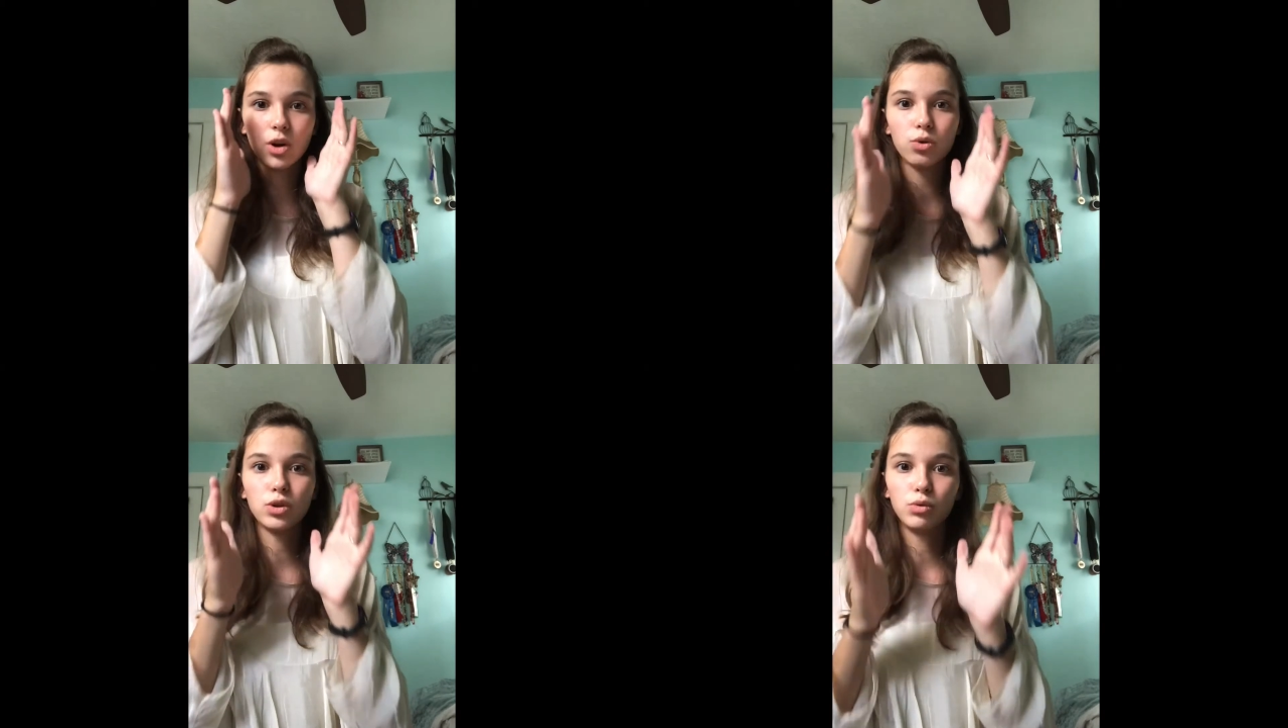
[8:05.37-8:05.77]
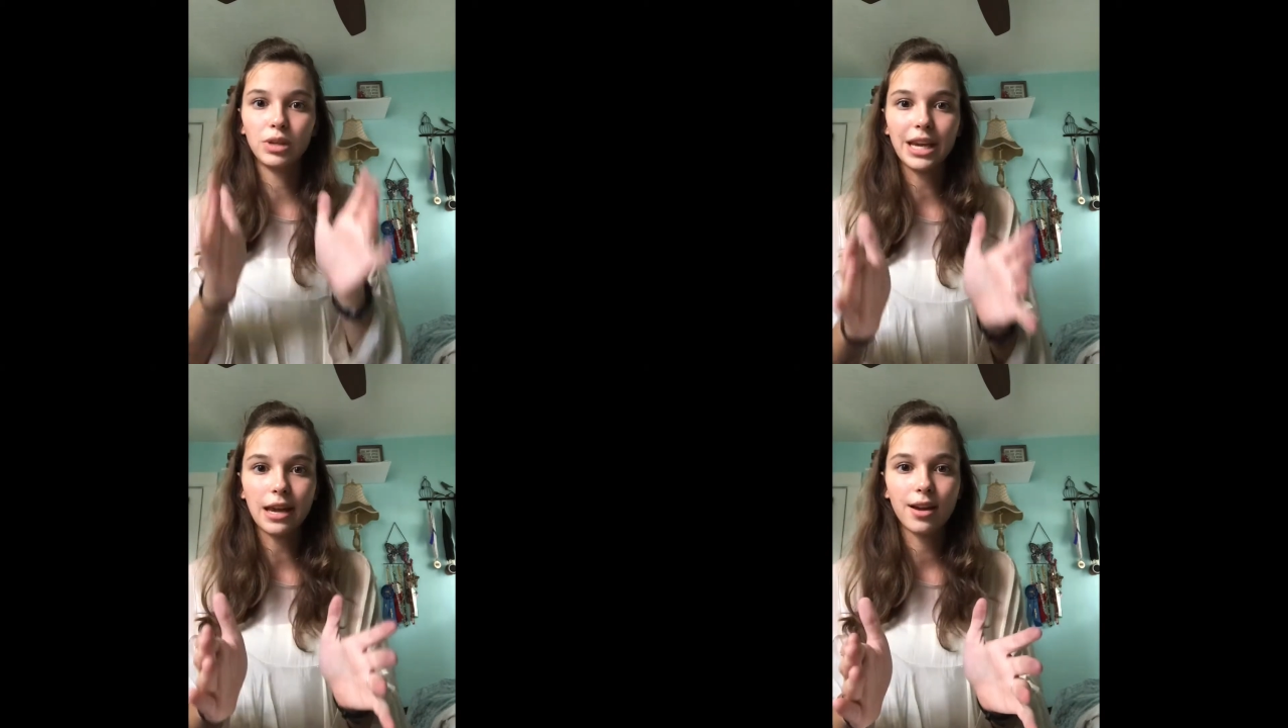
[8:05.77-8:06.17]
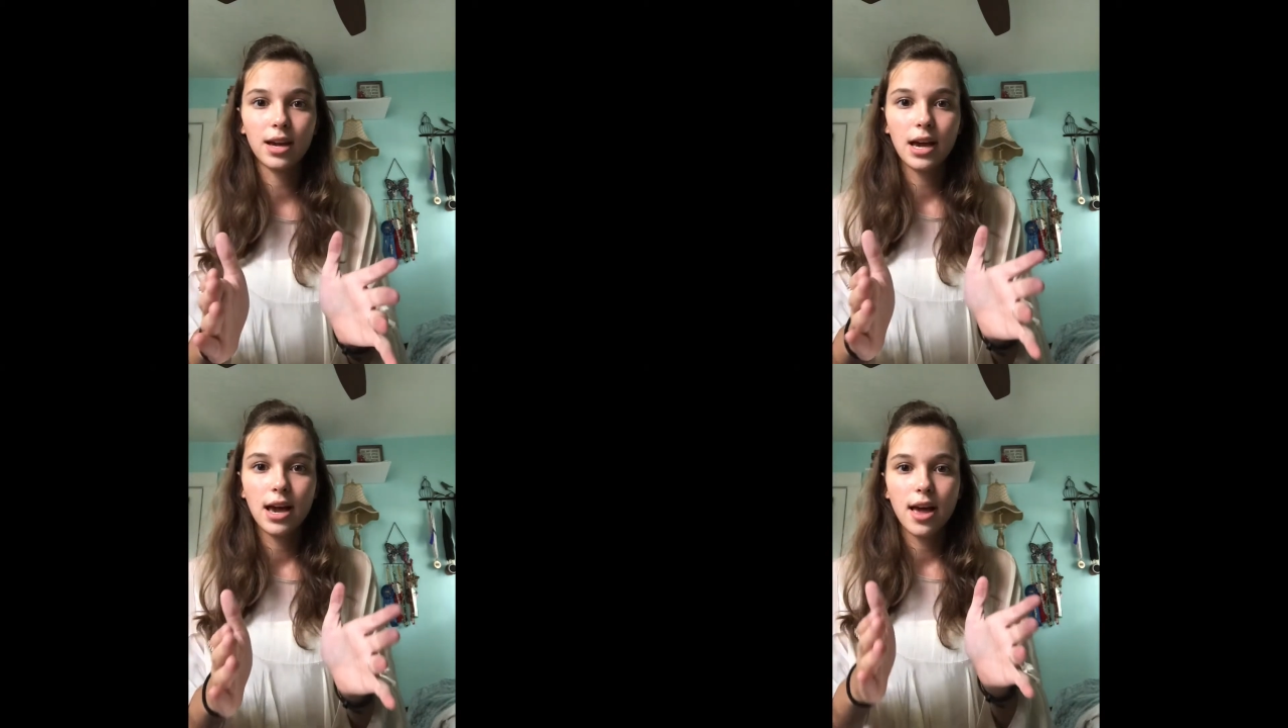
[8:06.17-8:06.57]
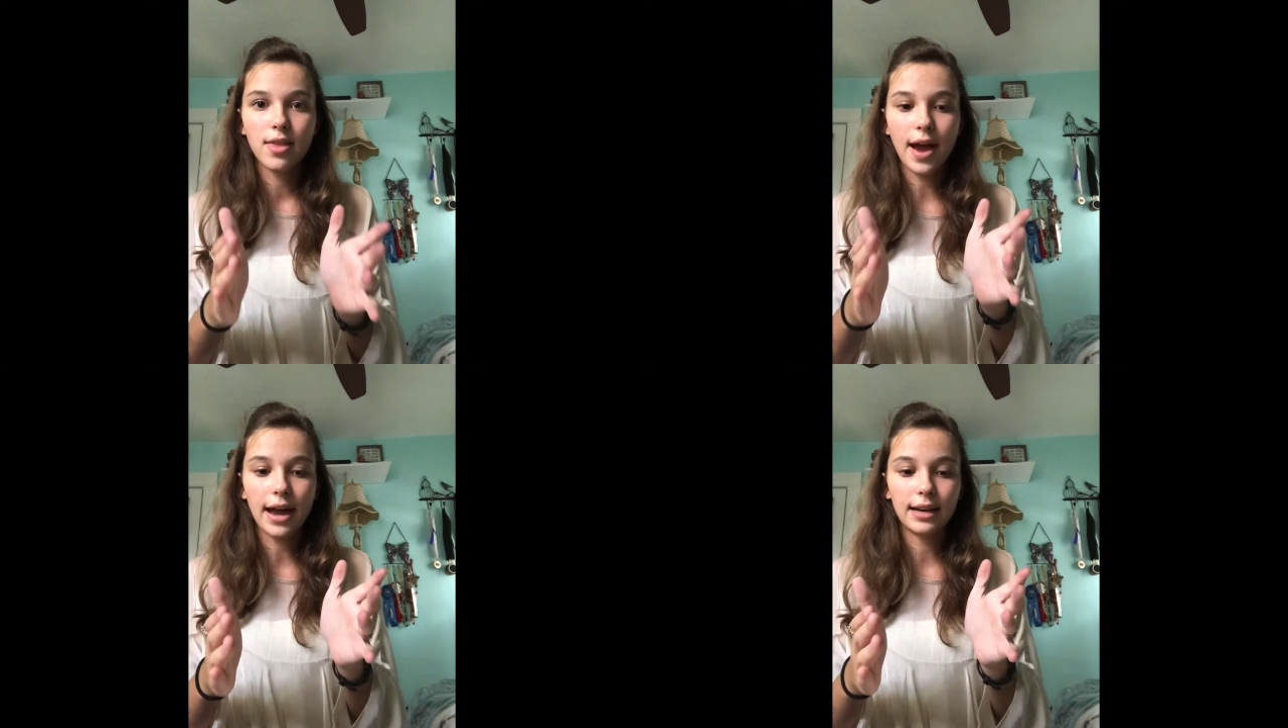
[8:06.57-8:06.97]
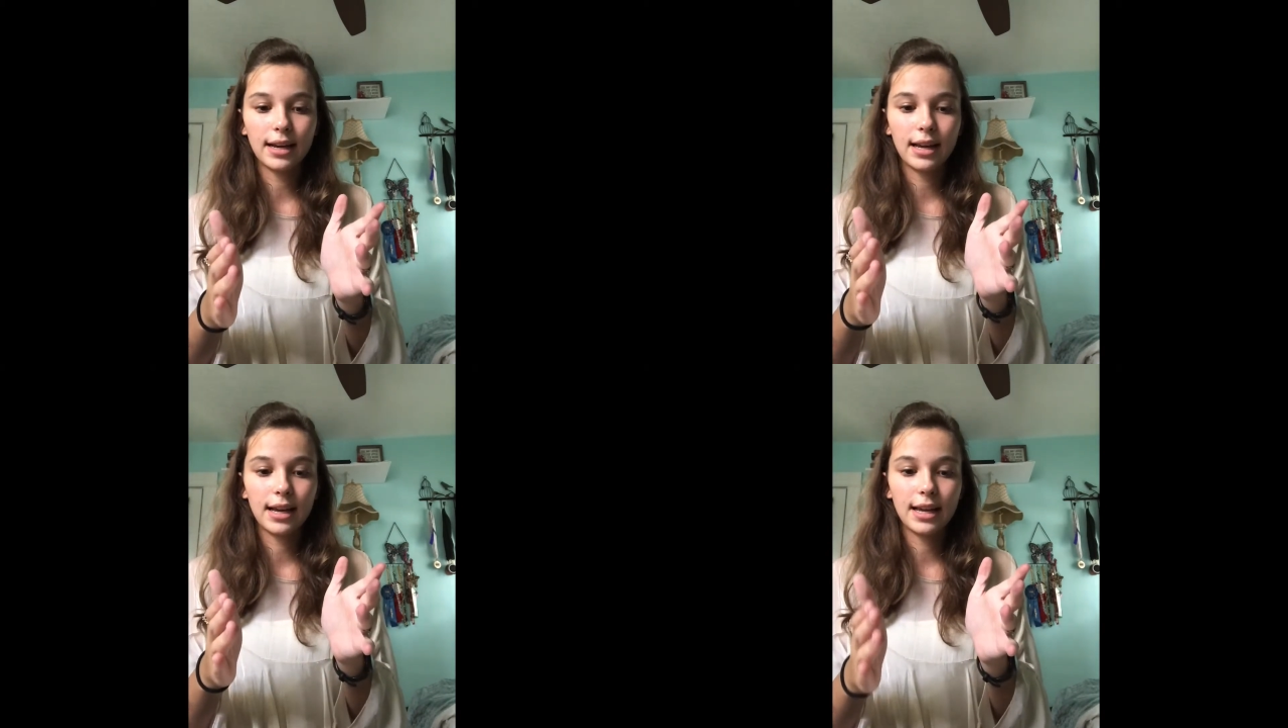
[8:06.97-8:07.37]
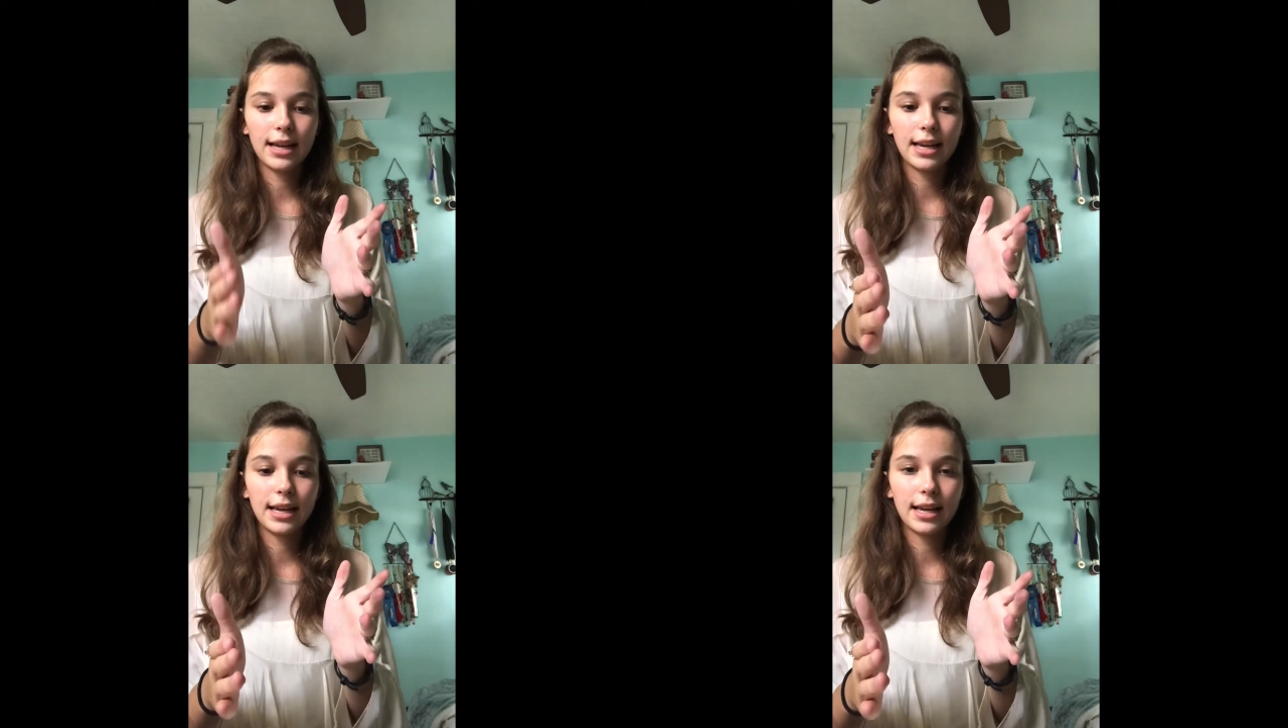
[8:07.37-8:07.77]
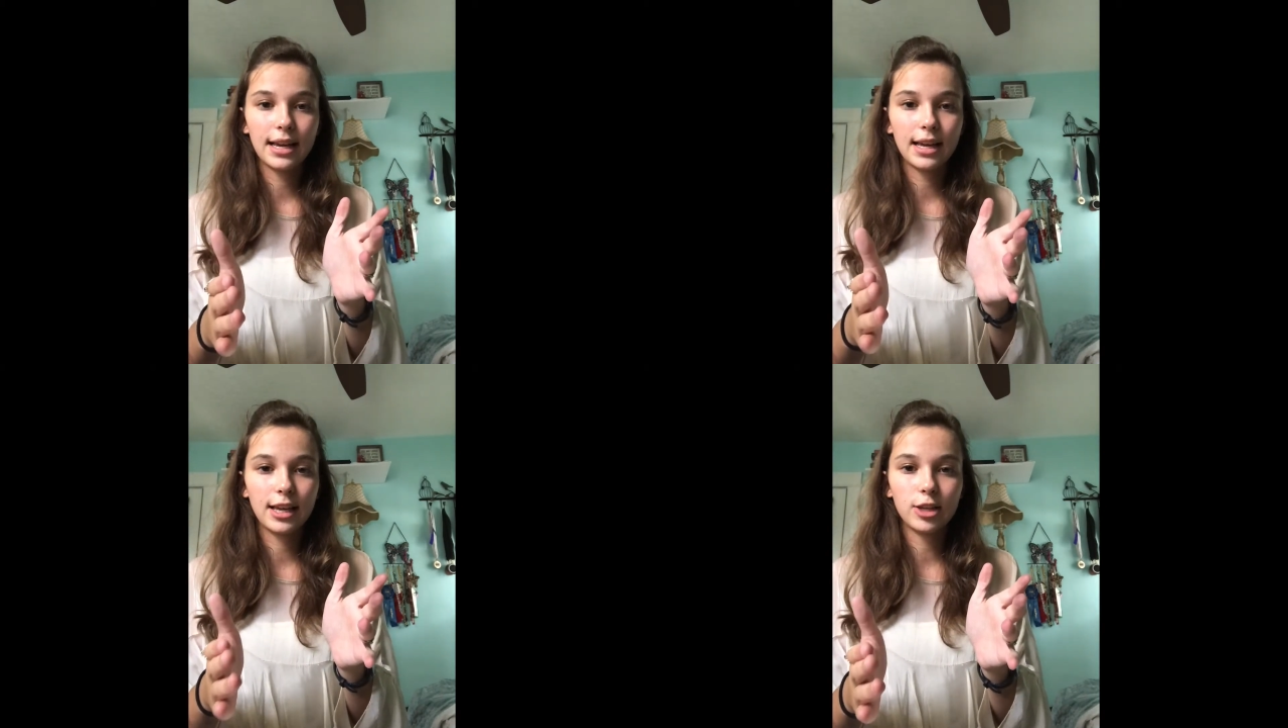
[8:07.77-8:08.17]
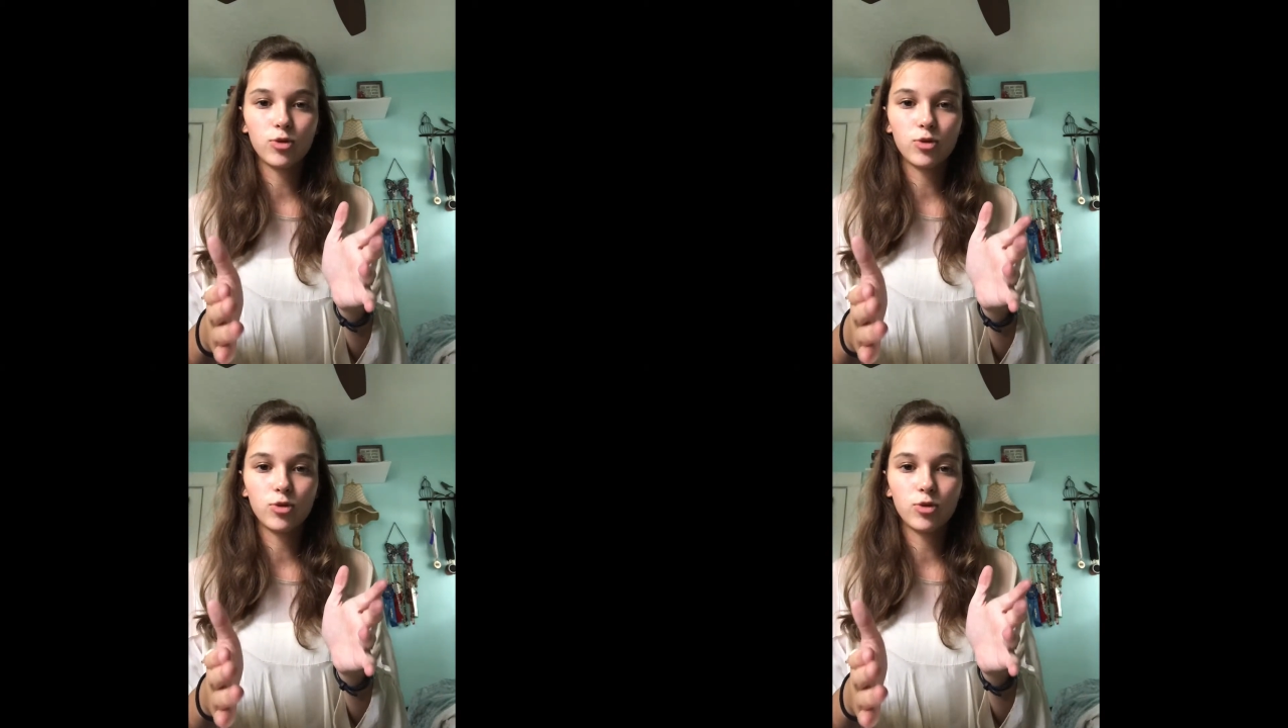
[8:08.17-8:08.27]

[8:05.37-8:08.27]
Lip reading: unique that you